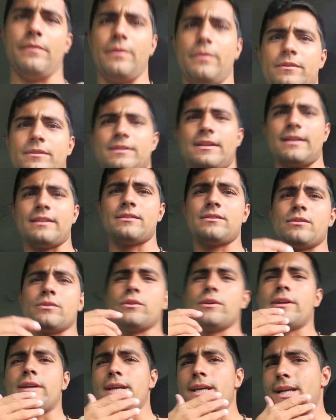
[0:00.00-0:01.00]
view is not
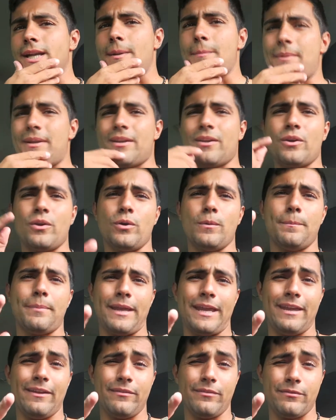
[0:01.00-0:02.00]
so good. I'm gonna go
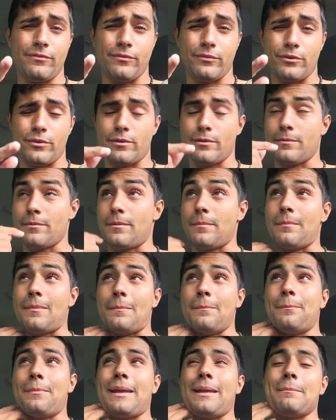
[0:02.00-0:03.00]
pay for
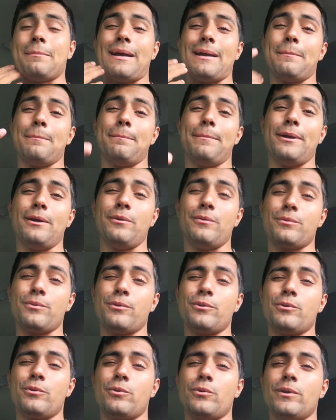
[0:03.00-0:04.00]
pay my bill
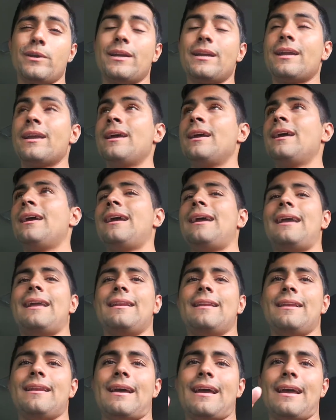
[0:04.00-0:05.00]
real quick,
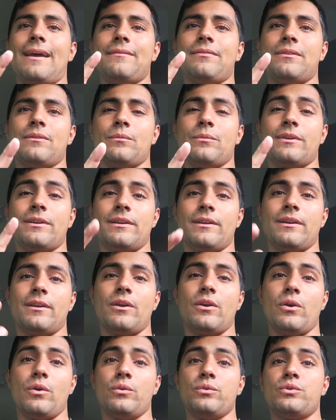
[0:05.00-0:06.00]
and then I have to, we're gonna
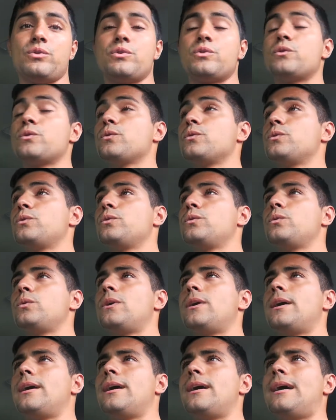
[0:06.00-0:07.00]
go
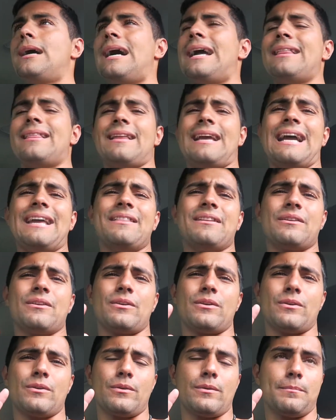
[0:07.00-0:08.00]
to uh,
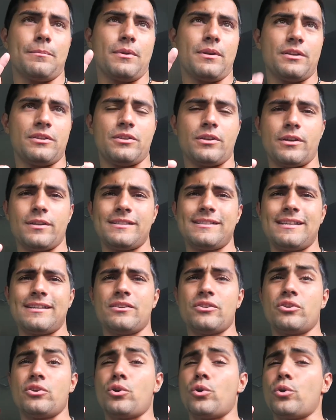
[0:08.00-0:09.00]
either Guitar
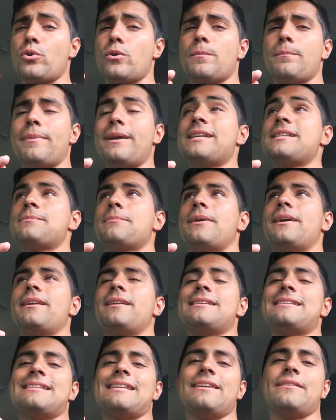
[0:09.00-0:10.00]
Center or Best Buy
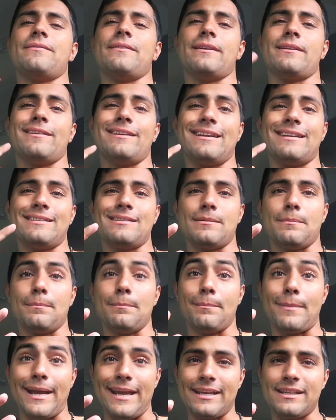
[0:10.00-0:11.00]
to see if I could get
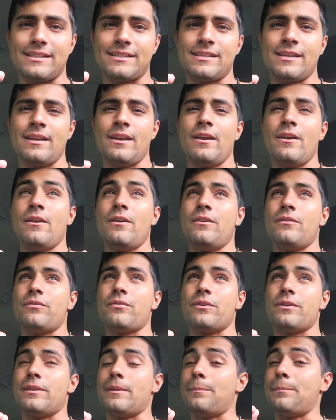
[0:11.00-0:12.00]
some mics
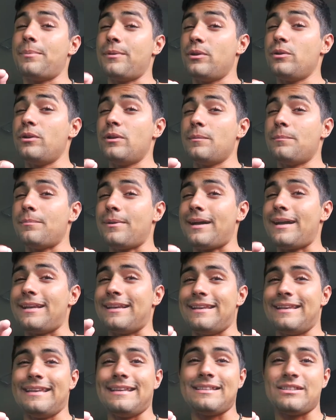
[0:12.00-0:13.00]
for the
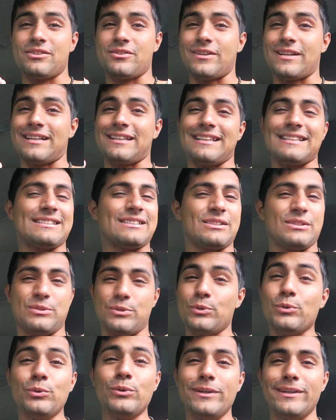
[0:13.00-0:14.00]
PewDiePie diss track. Let's
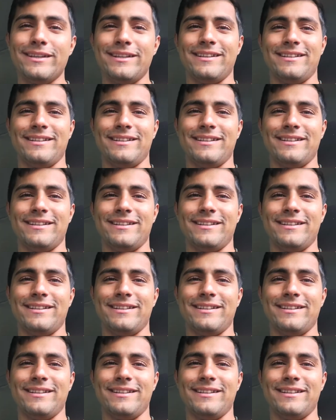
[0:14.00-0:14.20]
do